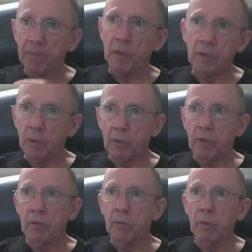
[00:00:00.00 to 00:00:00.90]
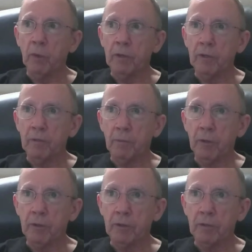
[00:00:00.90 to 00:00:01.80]
and going in with one other
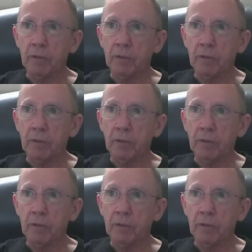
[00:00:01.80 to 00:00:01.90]
person